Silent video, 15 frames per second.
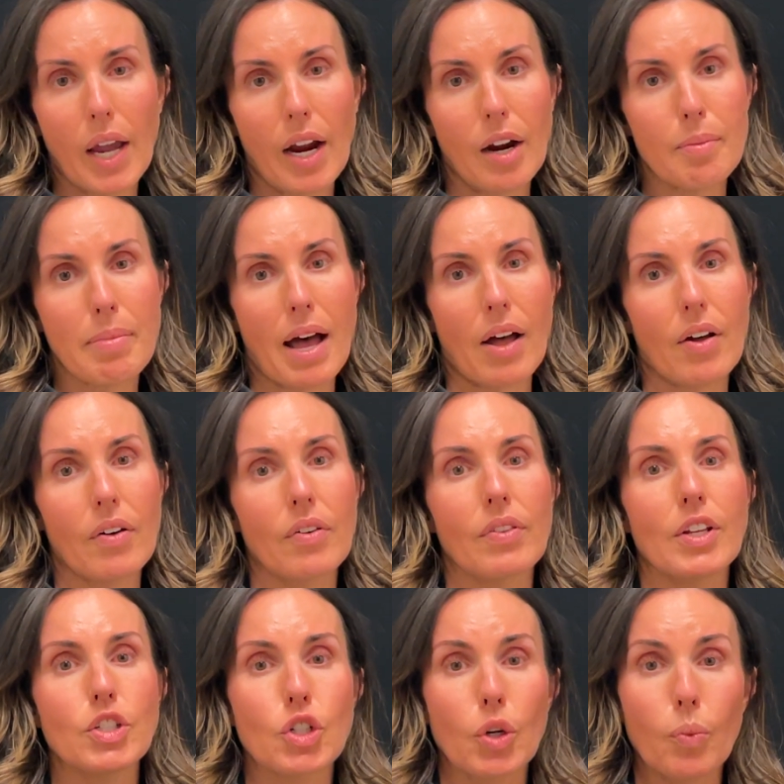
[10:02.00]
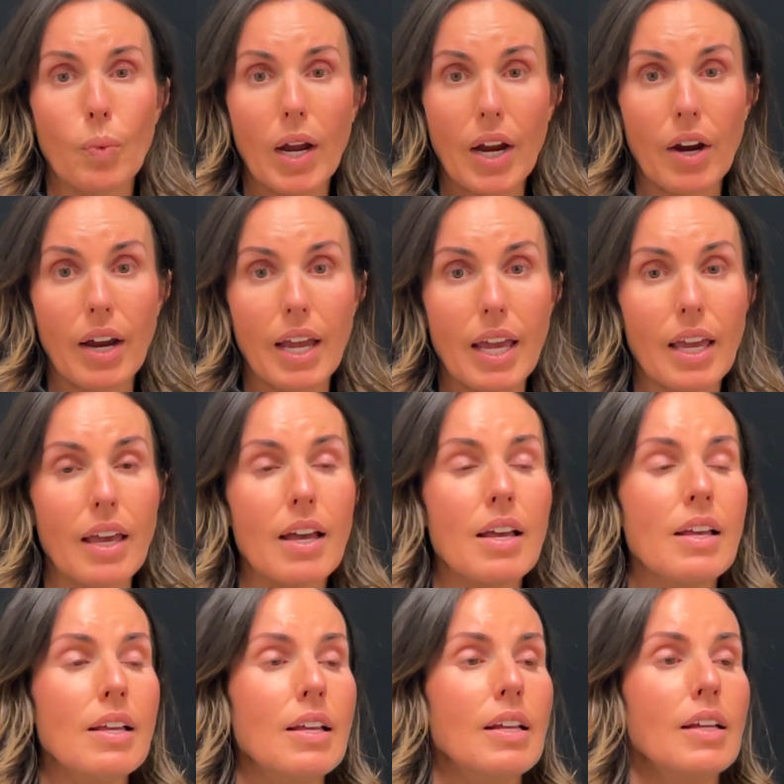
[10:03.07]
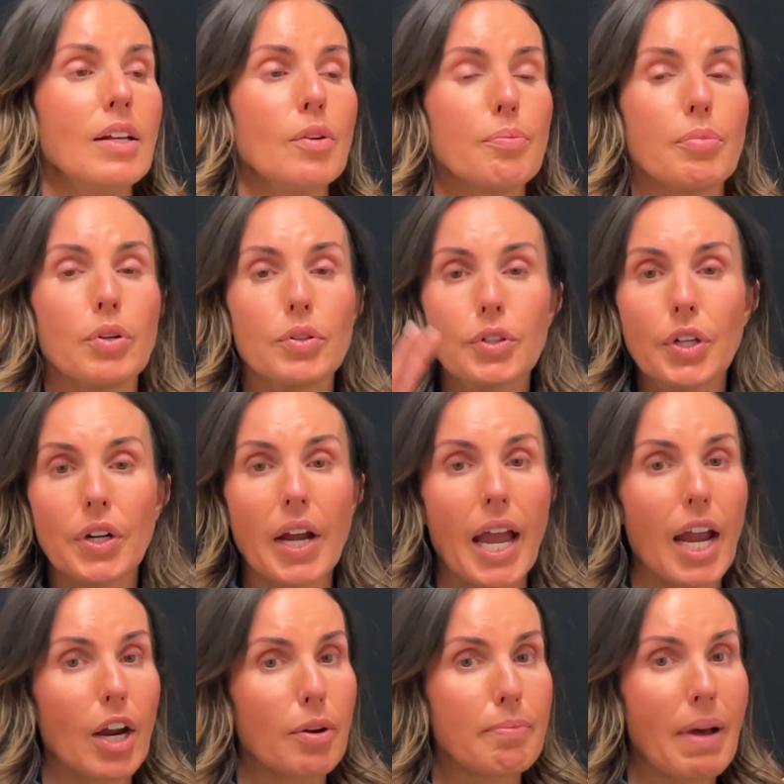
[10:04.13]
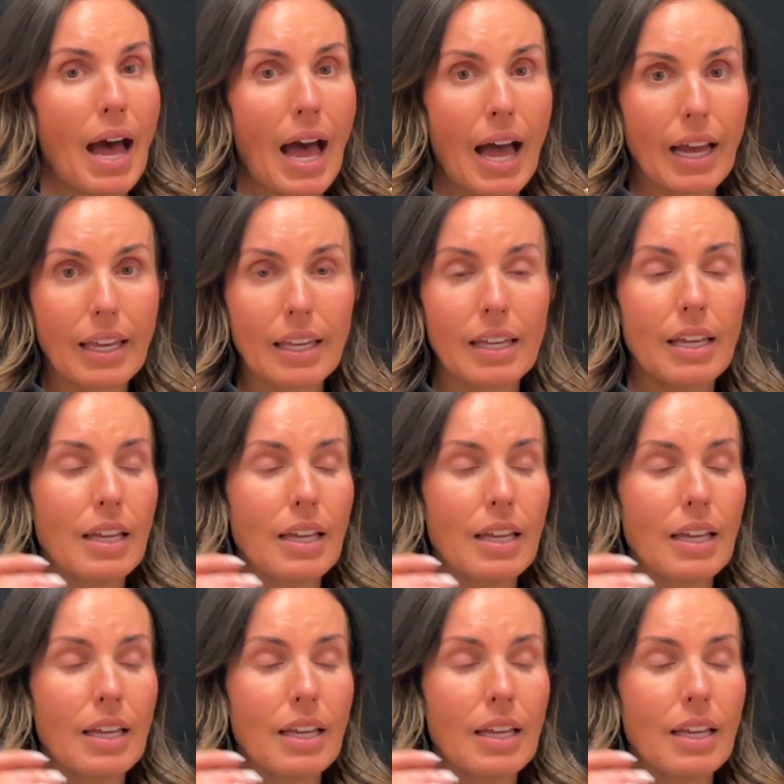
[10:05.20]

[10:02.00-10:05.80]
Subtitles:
care about that you're wearing. Pull your hair back.